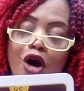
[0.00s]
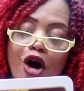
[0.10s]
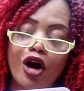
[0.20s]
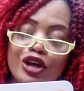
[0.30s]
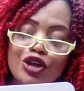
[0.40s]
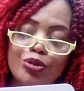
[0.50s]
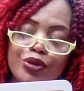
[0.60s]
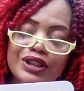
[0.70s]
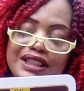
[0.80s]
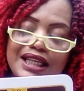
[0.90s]
Are you
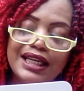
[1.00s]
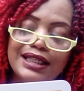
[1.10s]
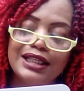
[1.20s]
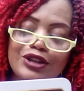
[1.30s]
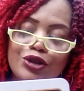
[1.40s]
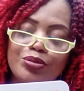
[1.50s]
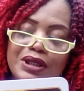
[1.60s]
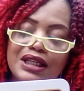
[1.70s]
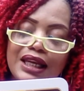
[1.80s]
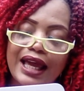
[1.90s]
pretending to
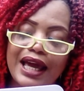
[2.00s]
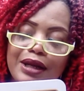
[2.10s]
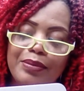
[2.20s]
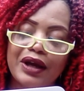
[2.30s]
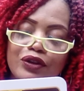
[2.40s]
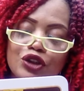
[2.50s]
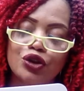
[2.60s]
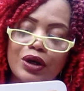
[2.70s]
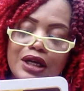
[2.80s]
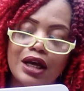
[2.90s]
be glad about the
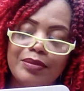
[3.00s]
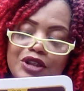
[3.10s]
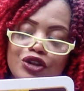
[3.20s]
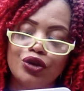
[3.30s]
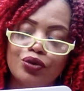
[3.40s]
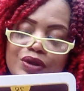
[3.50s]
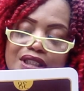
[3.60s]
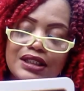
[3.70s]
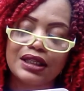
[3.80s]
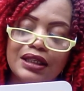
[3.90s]
shortcomings you
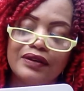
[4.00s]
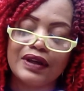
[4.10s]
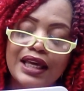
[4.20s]
receive?